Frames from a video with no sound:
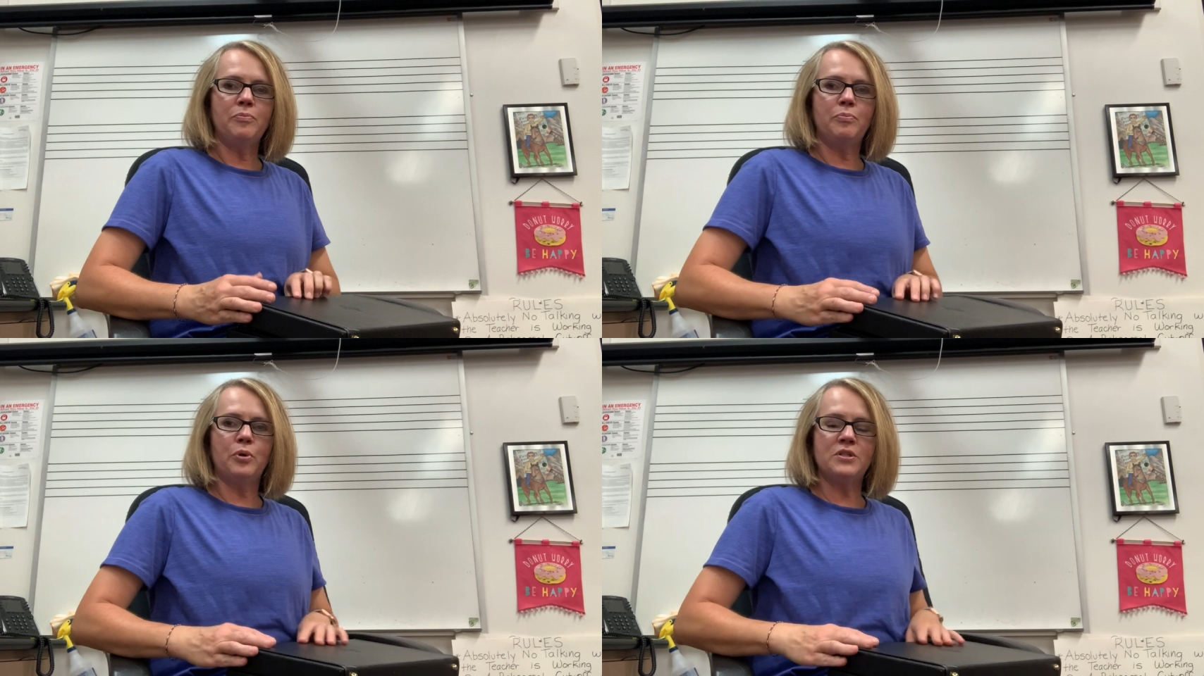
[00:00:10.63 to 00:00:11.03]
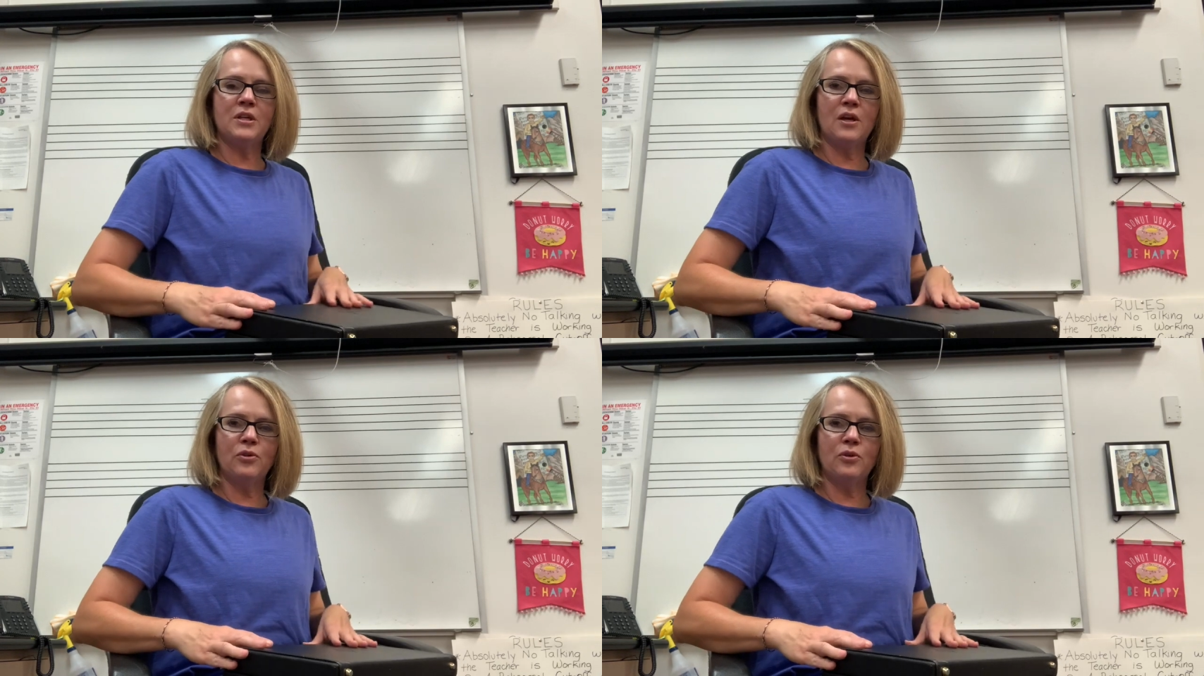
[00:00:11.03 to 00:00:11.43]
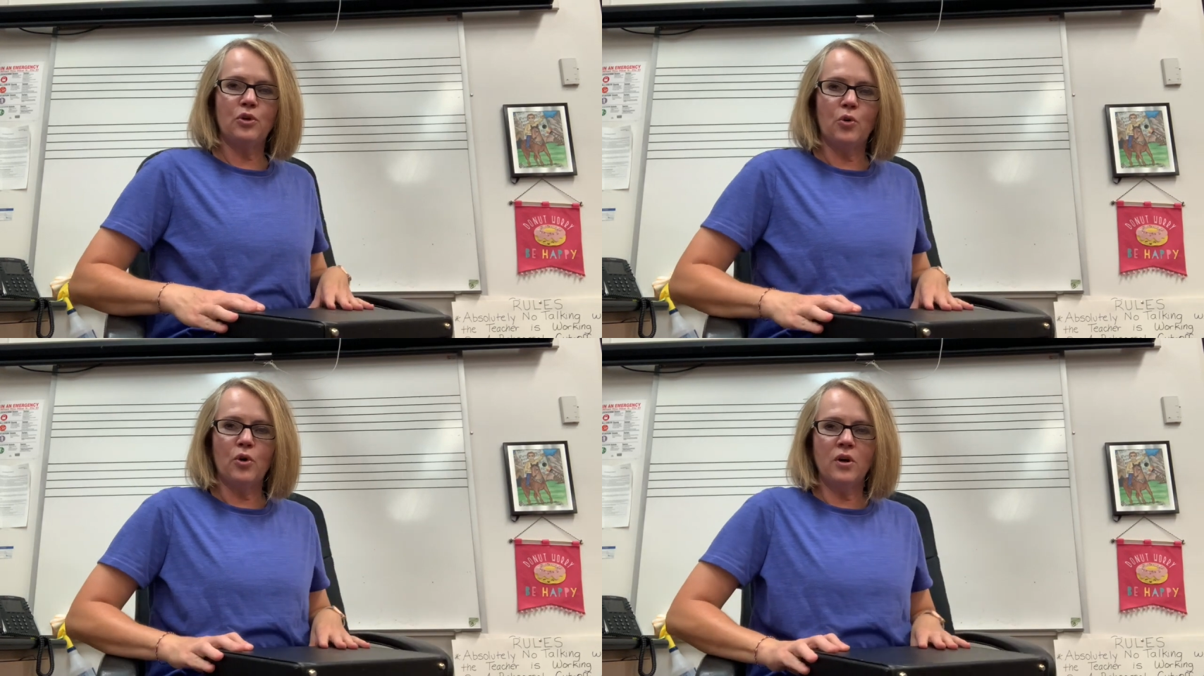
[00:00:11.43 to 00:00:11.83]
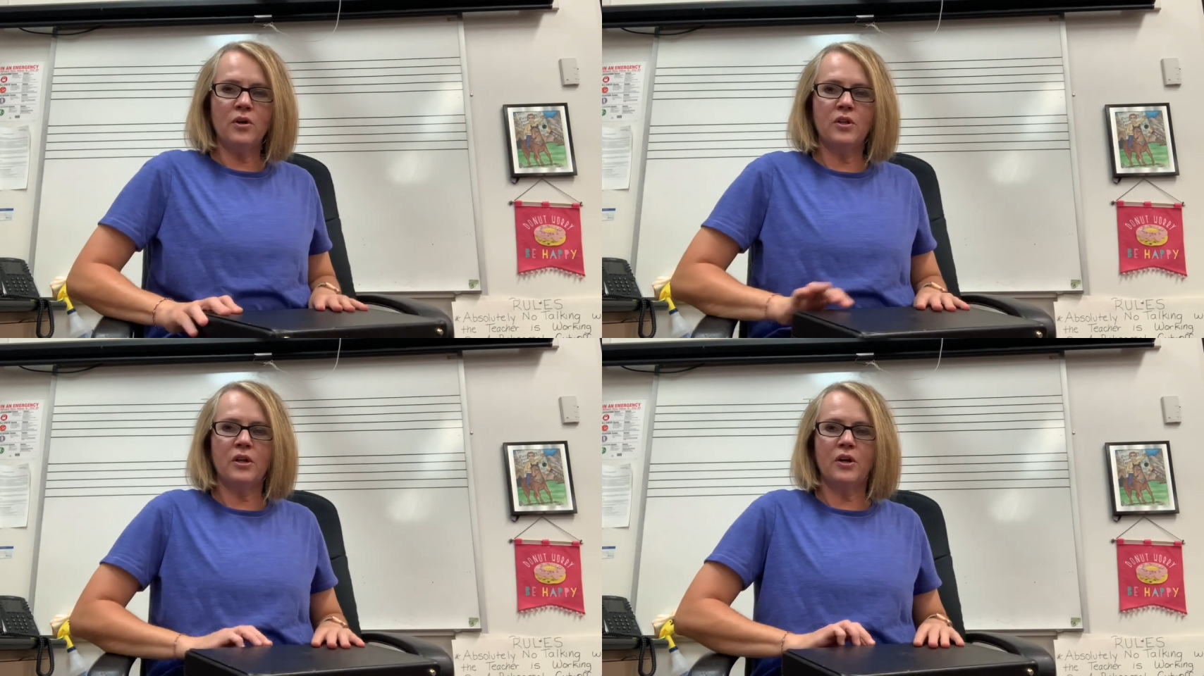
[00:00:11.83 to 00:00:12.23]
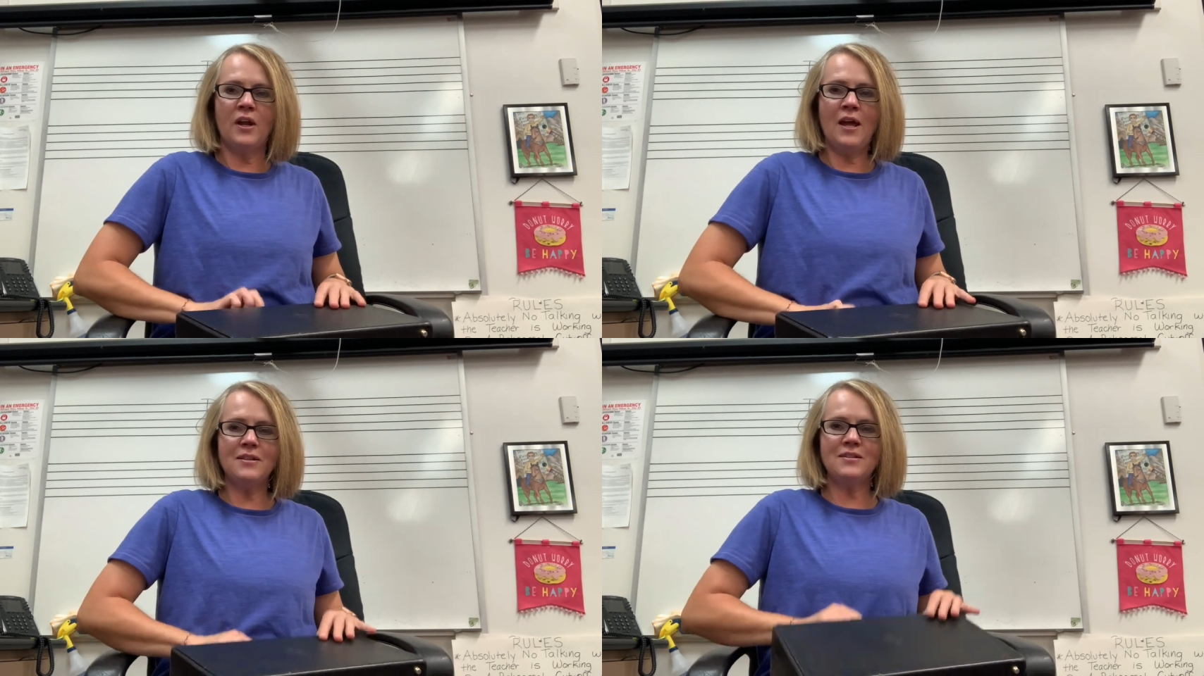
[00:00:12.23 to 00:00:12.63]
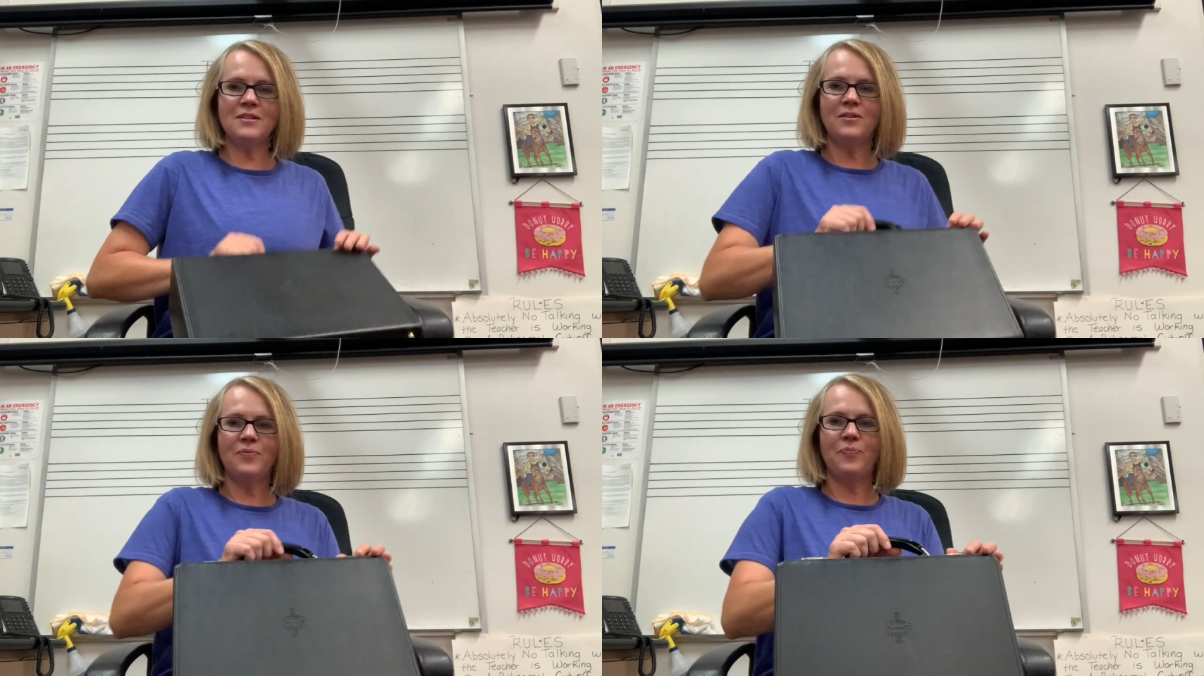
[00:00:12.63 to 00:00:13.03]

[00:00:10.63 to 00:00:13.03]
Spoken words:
put together your clarinet,